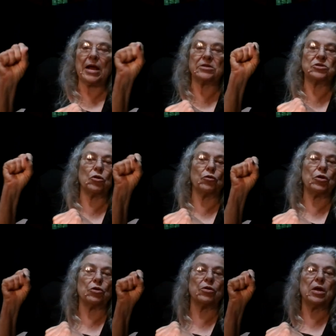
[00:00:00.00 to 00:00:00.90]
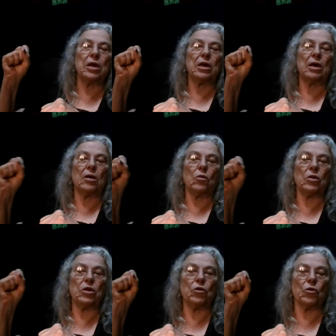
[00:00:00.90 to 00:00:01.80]
And so your
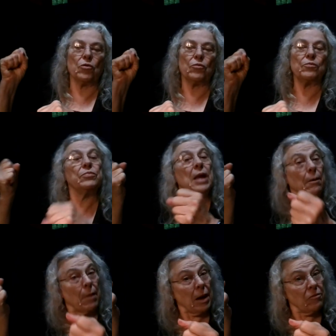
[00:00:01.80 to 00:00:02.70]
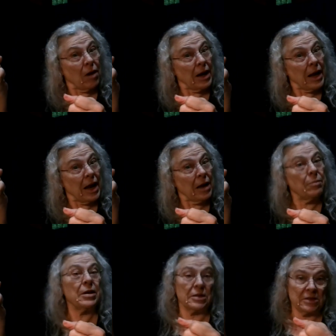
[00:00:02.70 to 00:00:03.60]
your now my right
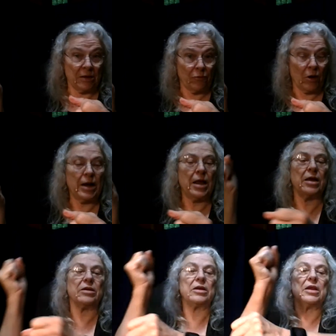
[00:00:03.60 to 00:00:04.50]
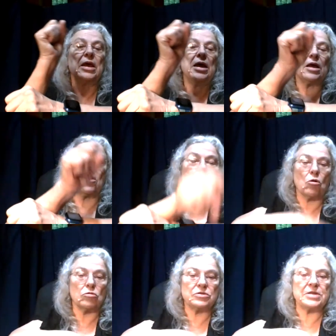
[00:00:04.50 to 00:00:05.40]
hand, because I'm right-handed,
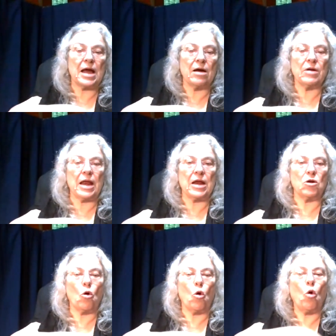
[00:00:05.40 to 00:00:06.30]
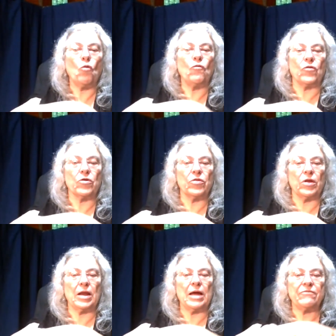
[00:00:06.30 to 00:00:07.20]
goes down and over
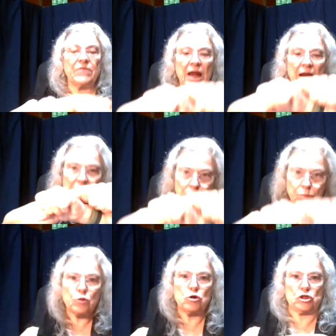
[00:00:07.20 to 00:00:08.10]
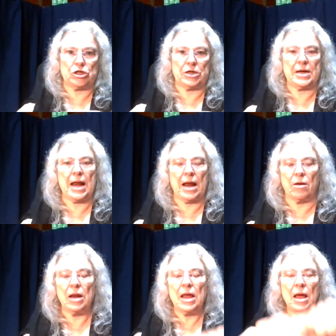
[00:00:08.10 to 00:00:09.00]
the left hand to push it down.
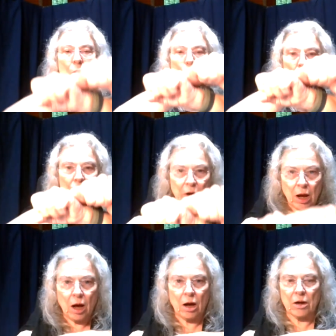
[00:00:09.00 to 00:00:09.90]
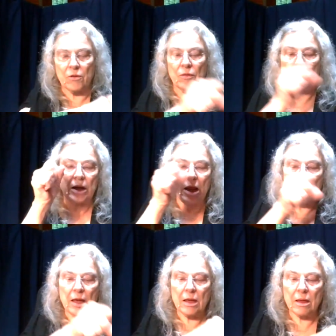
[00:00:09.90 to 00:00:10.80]
We're conquering,
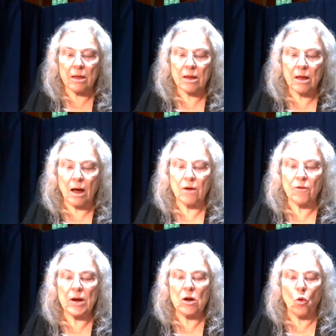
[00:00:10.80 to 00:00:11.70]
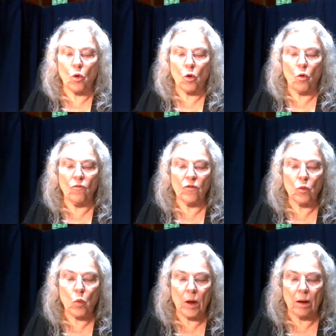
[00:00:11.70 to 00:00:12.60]
conquering or
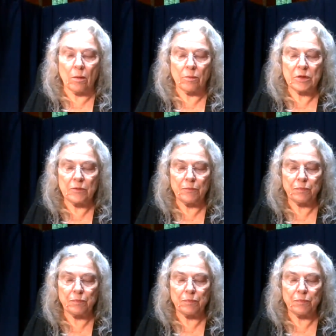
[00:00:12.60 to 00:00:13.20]
overwhelmed.